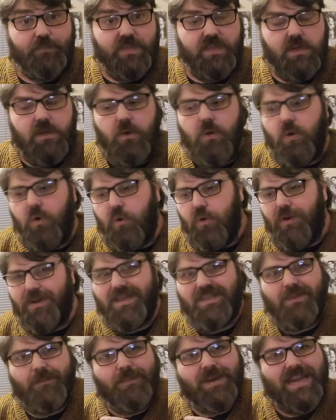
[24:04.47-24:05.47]
you know, or
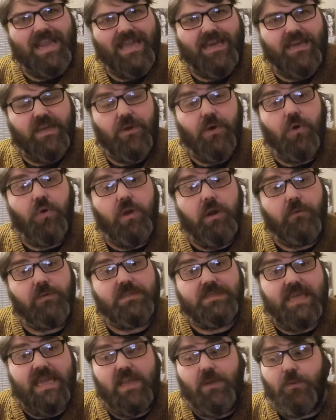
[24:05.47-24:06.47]
another planet, or I
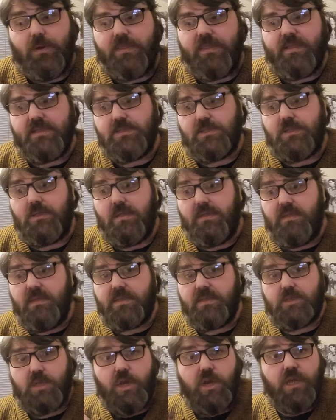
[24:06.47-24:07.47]
would take one that's
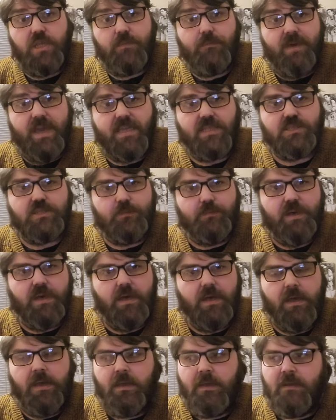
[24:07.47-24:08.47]
Earth-based
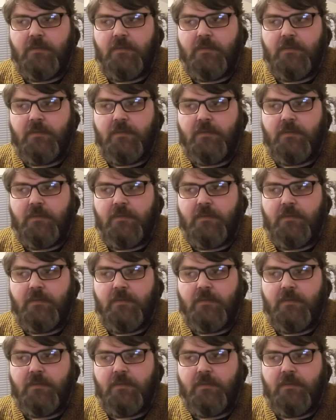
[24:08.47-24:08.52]
but